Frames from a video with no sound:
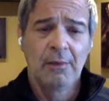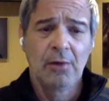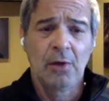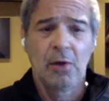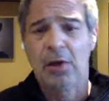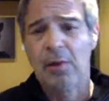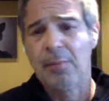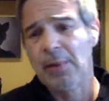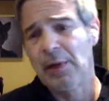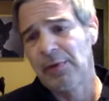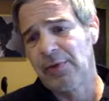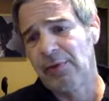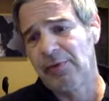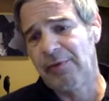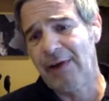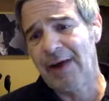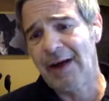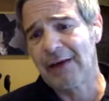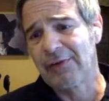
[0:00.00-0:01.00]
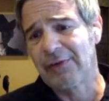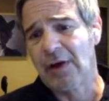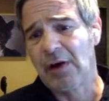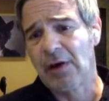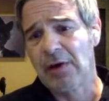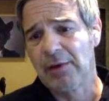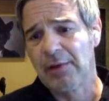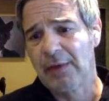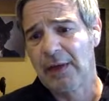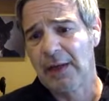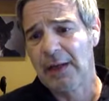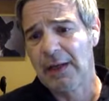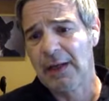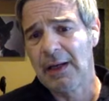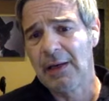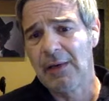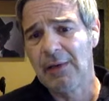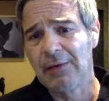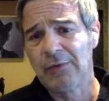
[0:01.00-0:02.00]
Talk about the fox guarding the
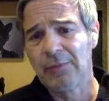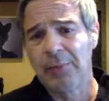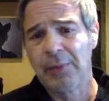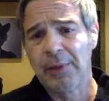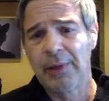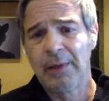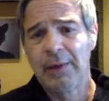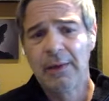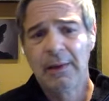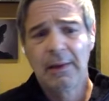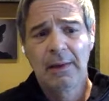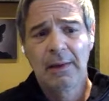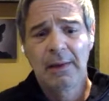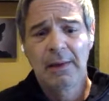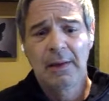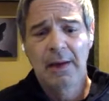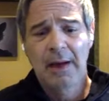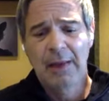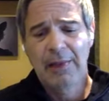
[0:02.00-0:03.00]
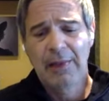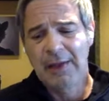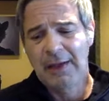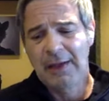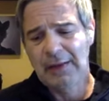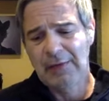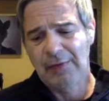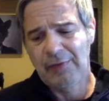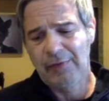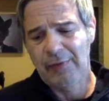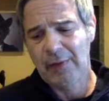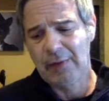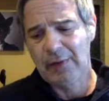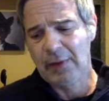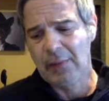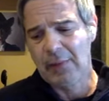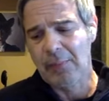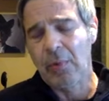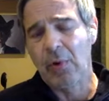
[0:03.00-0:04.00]
henhouse. But I think it's
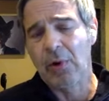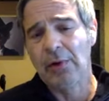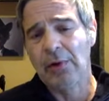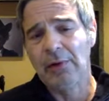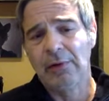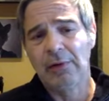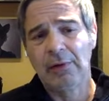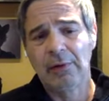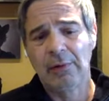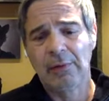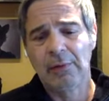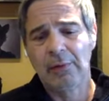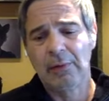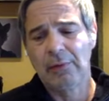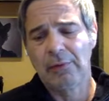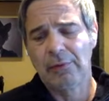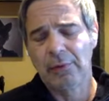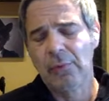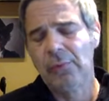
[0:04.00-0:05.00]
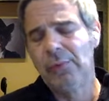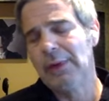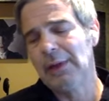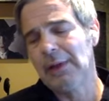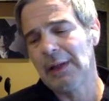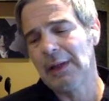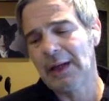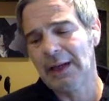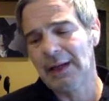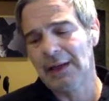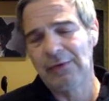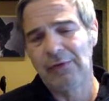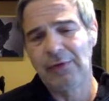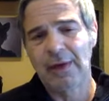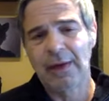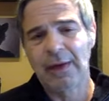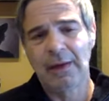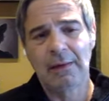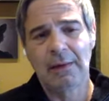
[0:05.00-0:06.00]
very important to realize
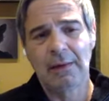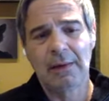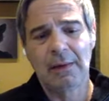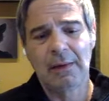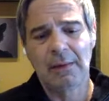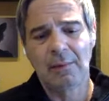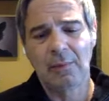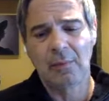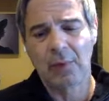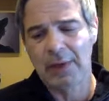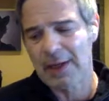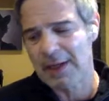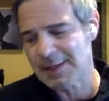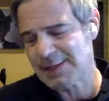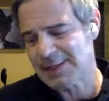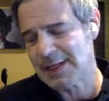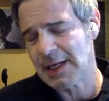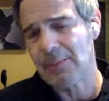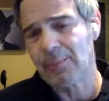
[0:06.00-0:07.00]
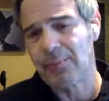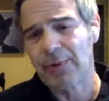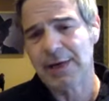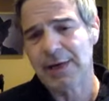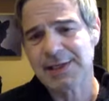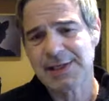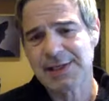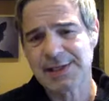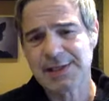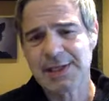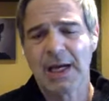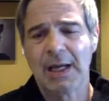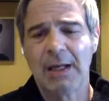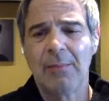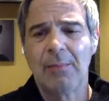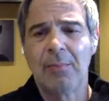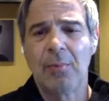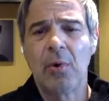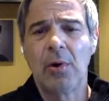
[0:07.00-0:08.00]
that when I say price is not
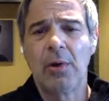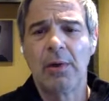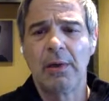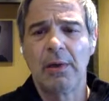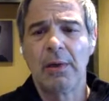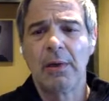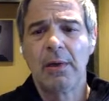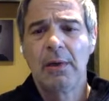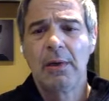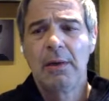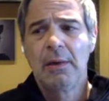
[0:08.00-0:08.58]
important,